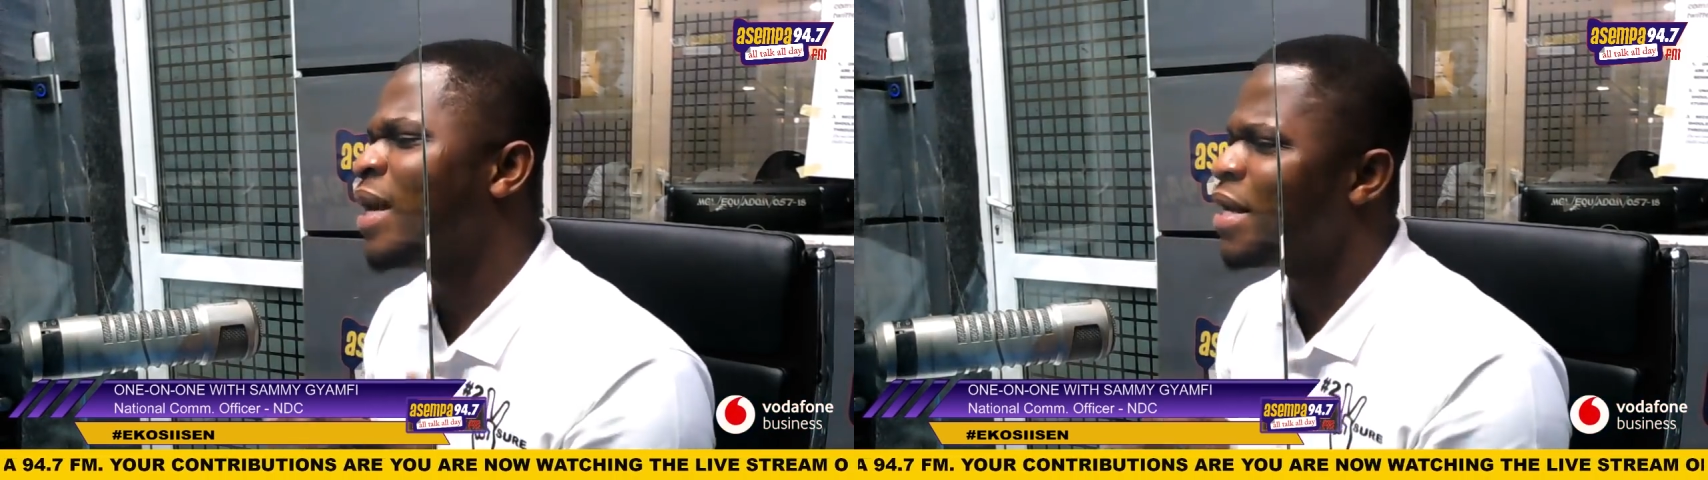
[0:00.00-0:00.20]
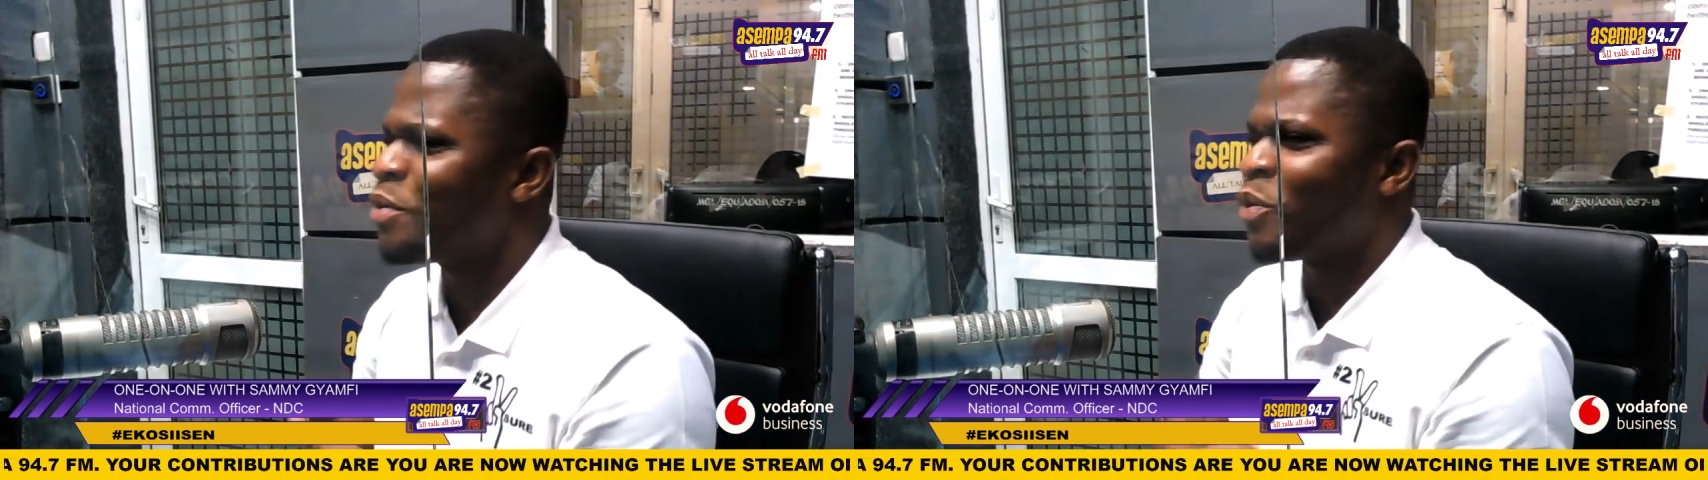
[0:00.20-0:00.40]

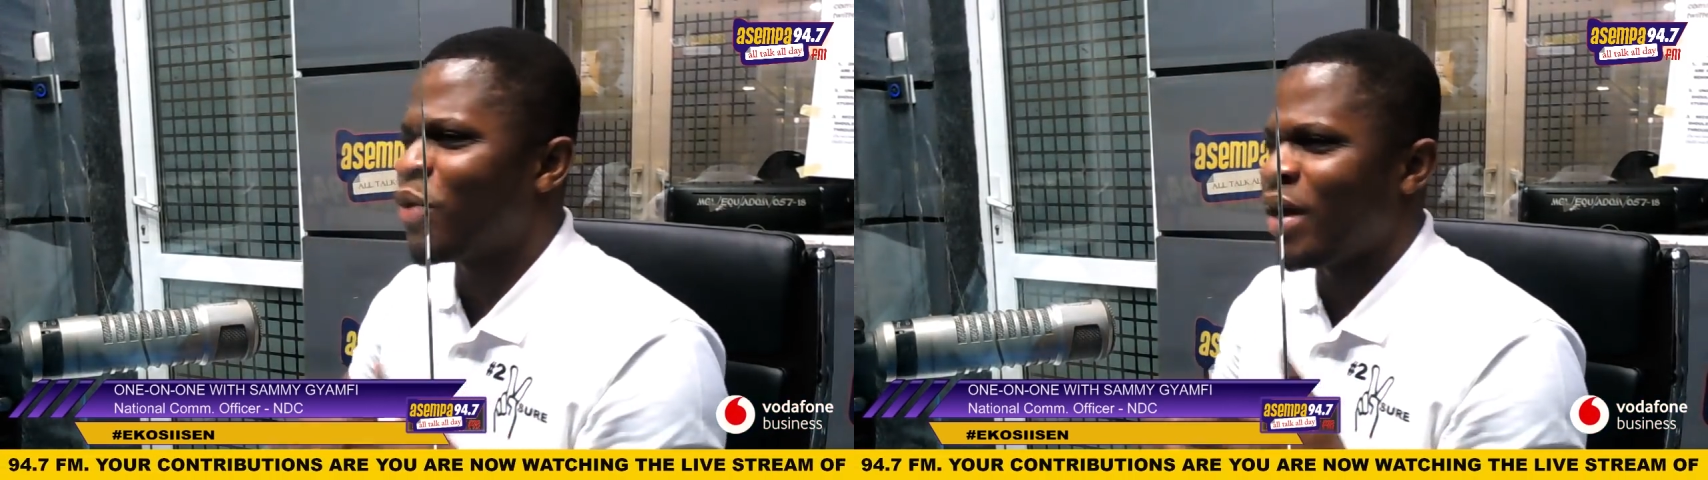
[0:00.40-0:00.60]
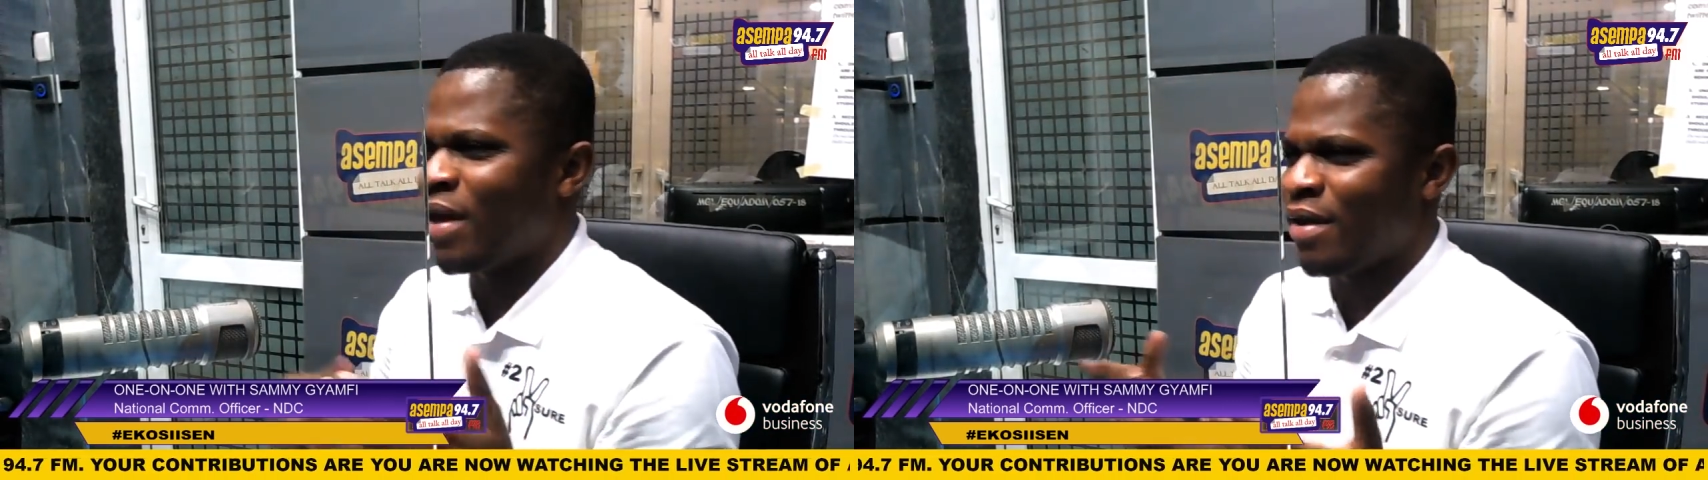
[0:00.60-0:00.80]
and you know
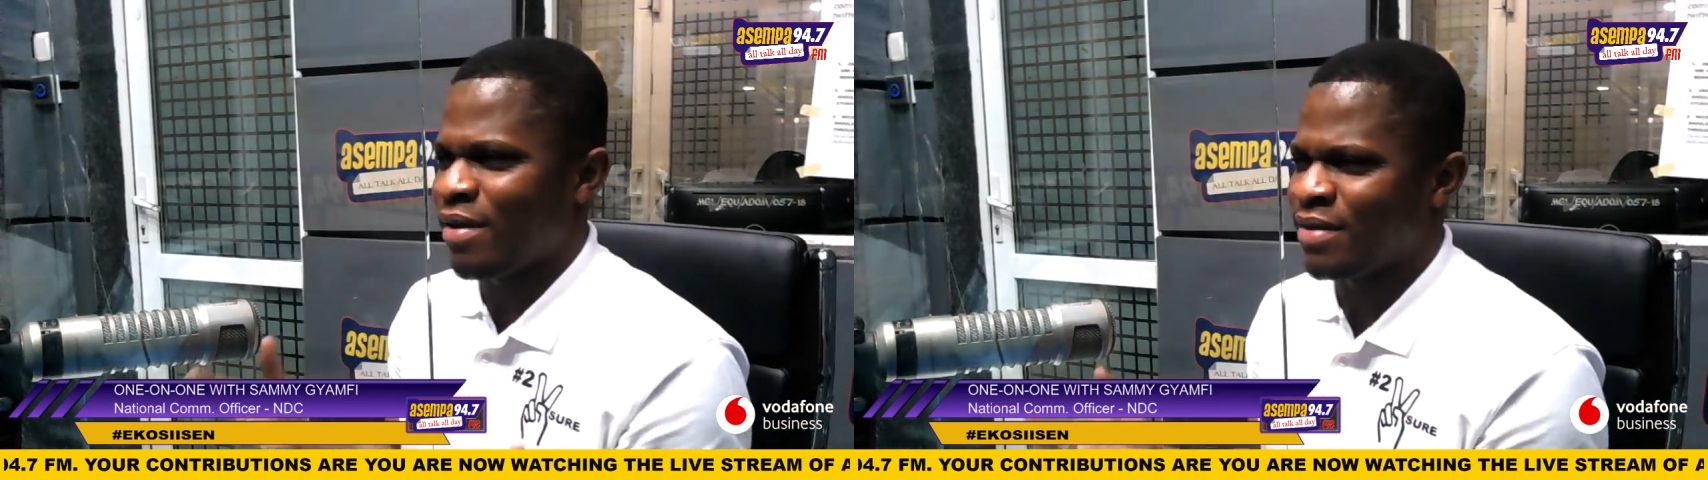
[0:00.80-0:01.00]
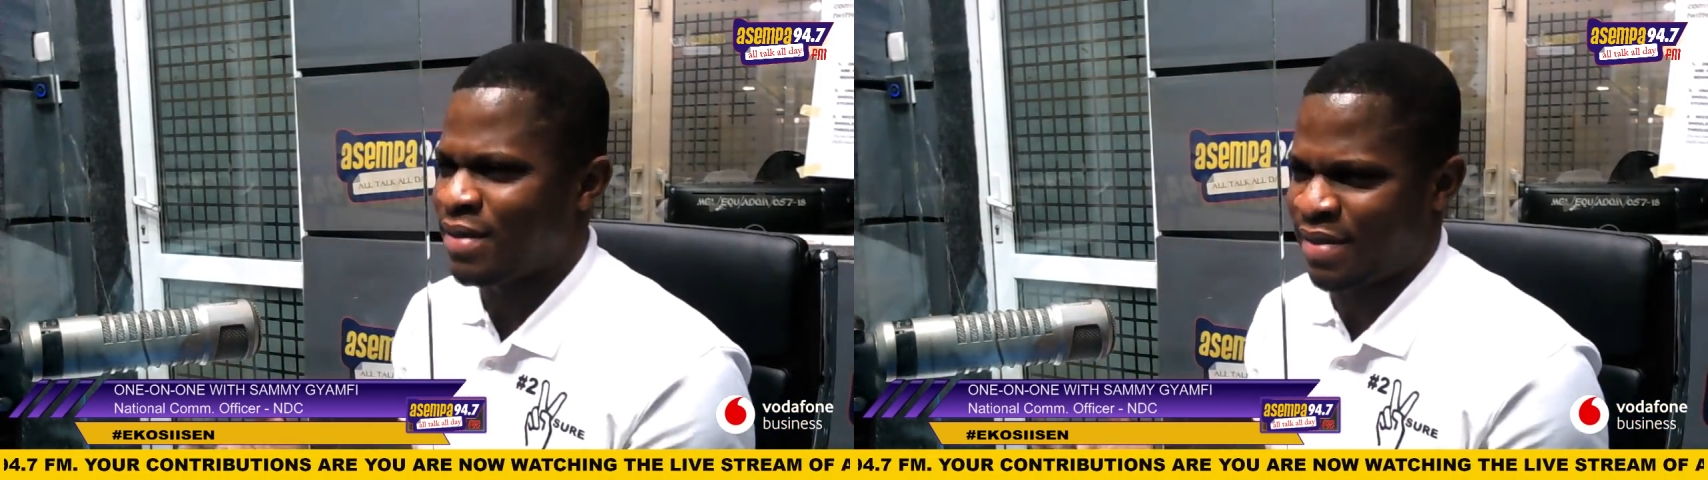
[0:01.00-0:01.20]
create
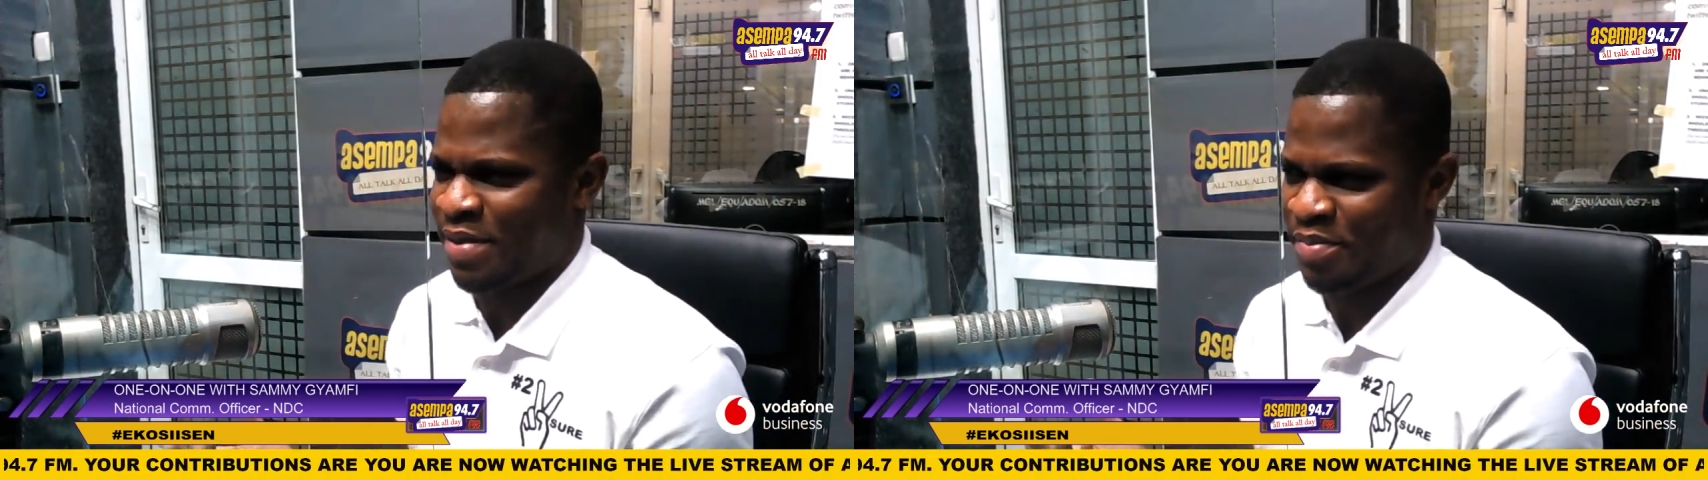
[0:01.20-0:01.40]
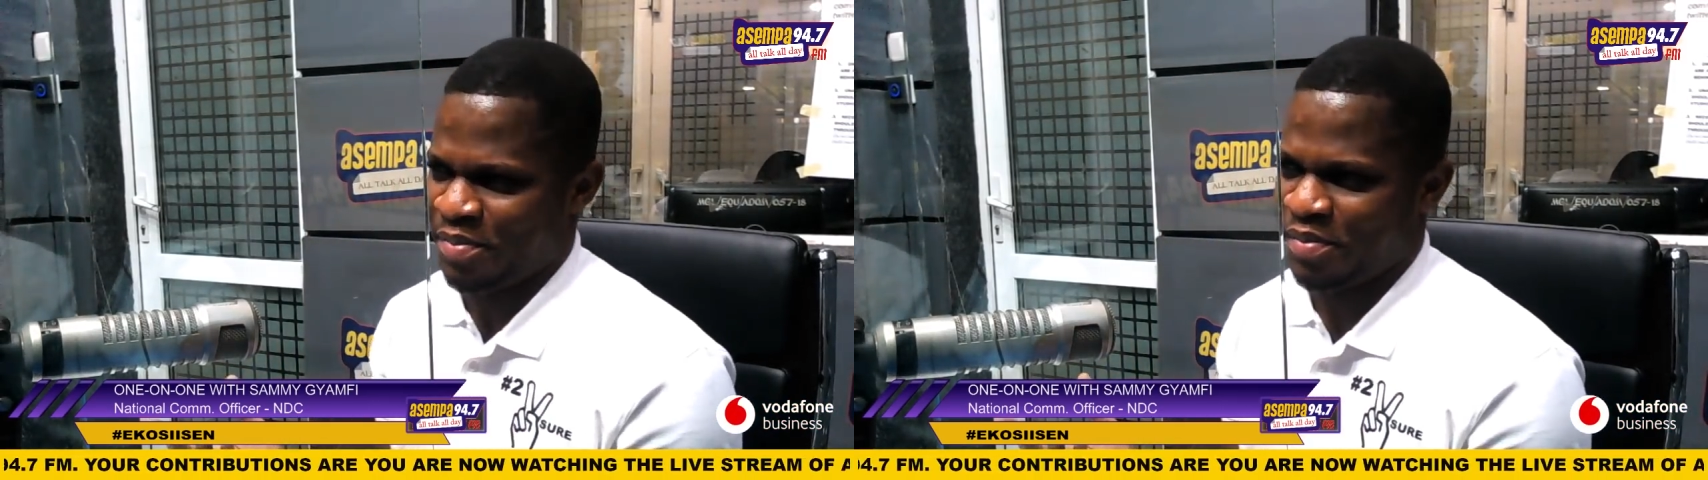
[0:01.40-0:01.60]
nsem.